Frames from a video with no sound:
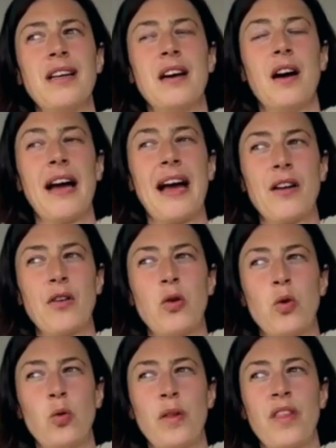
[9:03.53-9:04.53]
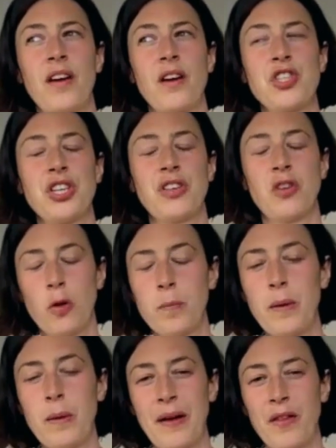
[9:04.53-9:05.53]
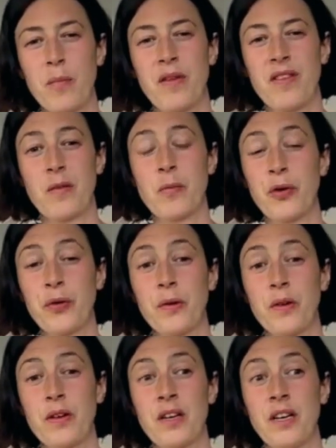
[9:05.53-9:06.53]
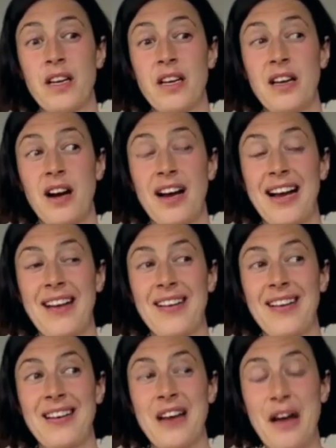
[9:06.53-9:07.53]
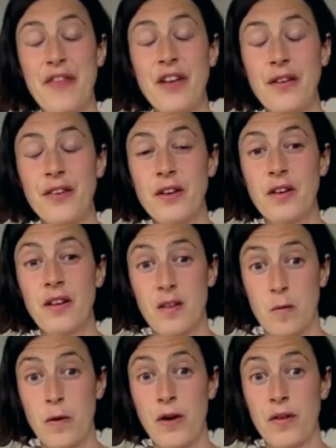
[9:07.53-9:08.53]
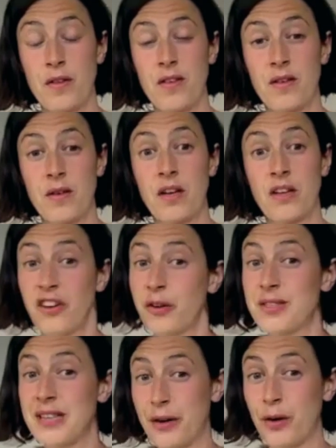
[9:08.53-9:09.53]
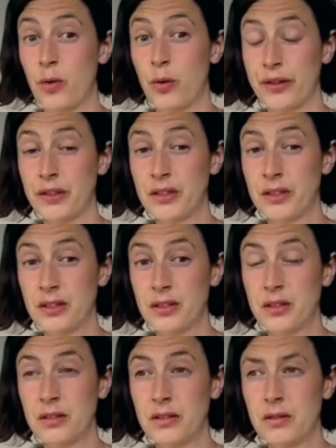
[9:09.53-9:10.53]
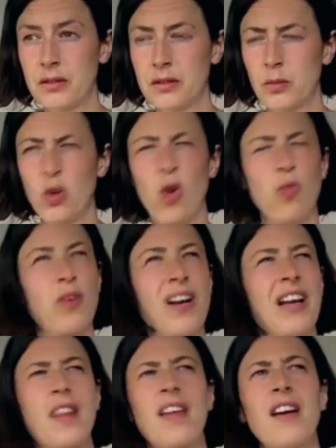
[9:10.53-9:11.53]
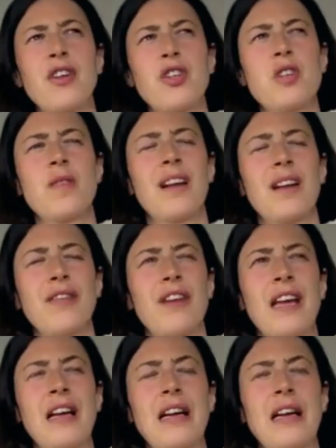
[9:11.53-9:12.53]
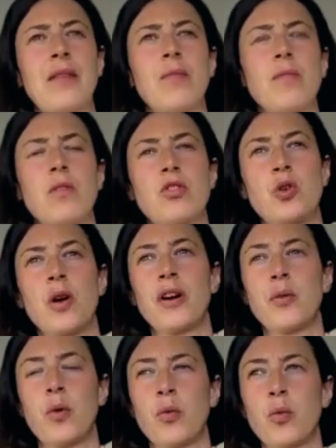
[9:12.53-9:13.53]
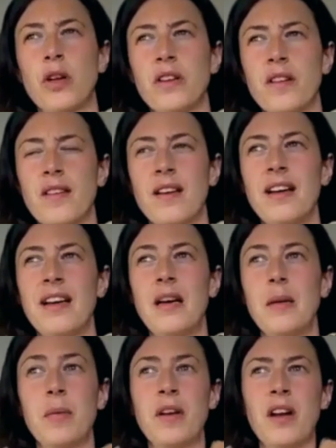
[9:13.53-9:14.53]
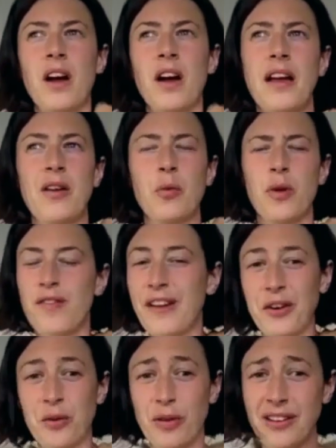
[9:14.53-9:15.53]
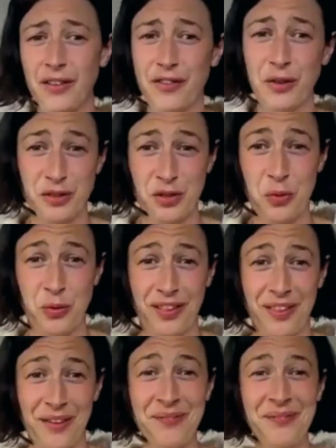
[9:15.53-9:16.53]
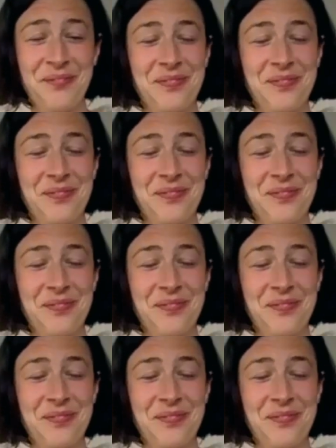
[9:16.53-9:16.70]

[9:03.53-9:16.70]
I had a call with her. She told me about the business model. I had never even experienced a doTERRA oil. Well, not really. I think I like vaguely tried one once, but I had always found it really difficult to order them.